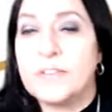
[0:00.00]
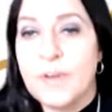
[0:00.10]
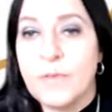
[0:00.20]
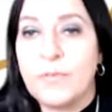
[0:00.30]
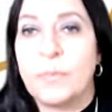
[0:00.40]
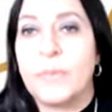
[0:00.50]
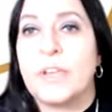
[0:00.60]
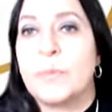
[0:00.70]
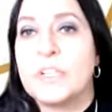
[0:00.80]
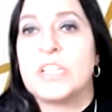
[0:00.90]
I've come from
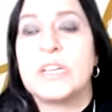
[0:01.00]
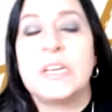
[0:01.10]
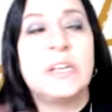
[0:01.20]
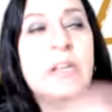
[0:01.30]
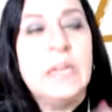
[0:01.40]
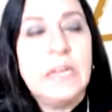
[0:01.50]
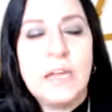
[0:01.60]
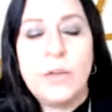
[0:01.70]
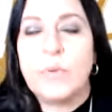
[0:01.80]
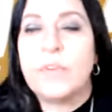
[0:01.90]
Lake Michigan,
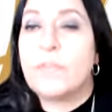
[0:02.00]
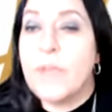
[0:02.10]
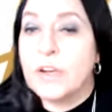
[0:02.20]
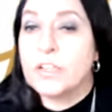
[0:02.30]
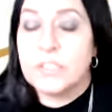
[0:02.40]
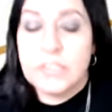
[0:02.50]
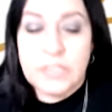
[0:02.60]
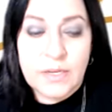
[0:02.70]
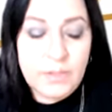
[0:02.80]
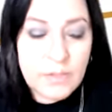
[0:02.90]
and we've actually
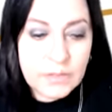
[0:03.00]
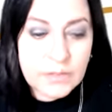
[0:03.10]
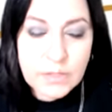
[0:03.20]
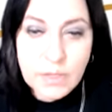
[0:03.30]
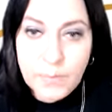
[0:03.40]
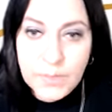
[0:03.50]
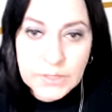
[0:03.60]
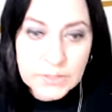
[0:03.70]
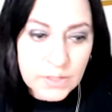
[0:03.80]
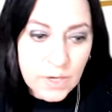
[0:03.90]
ended up
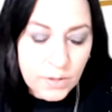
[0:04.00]
in